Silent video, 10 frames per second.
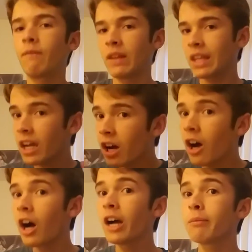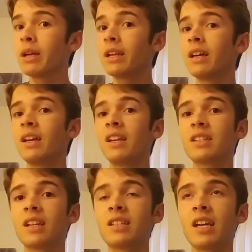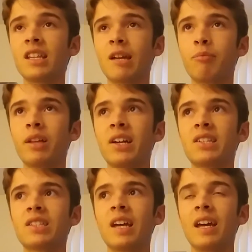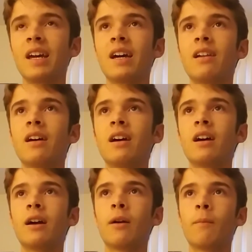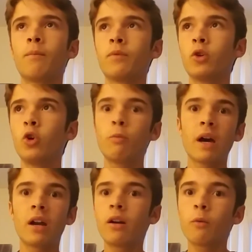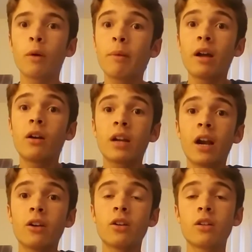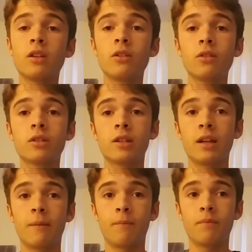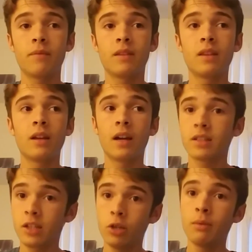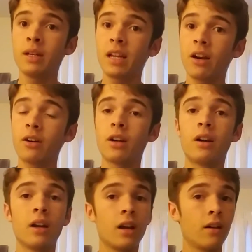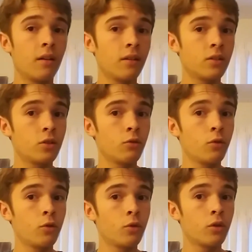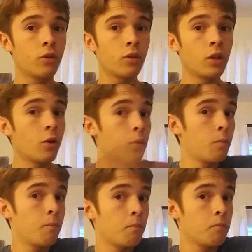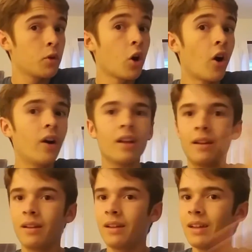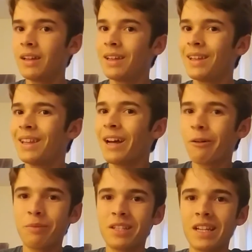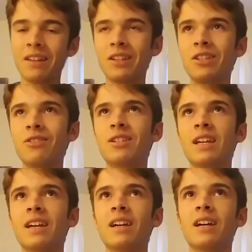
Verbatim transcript: I think that Cogman is going to take that place. And who better, what better character to use as a human character to, you know, guard, that would be Stanley Tucci.